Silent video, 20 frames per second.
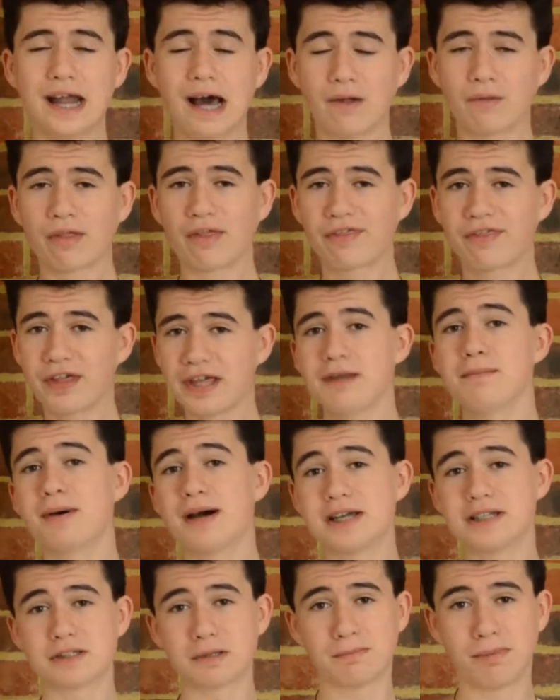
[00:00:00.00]
Now the
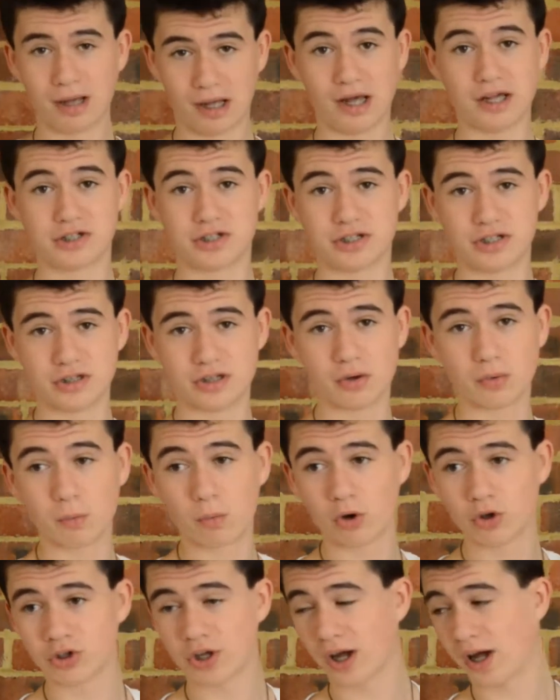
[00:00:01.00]
themer is a person that
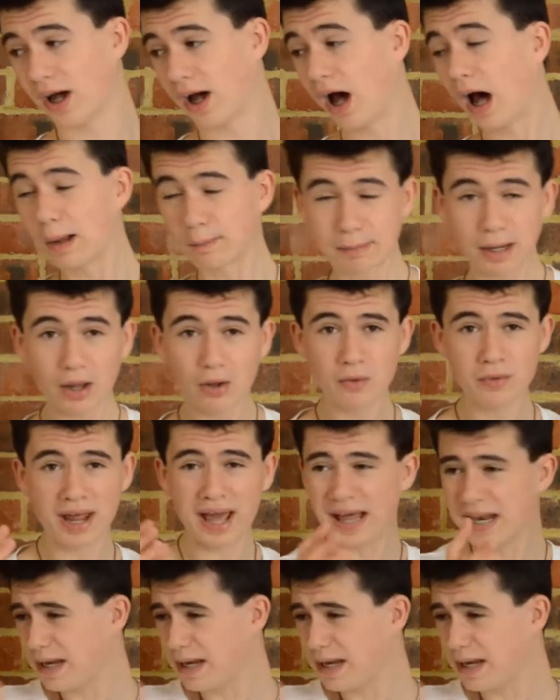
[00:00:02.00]
would upload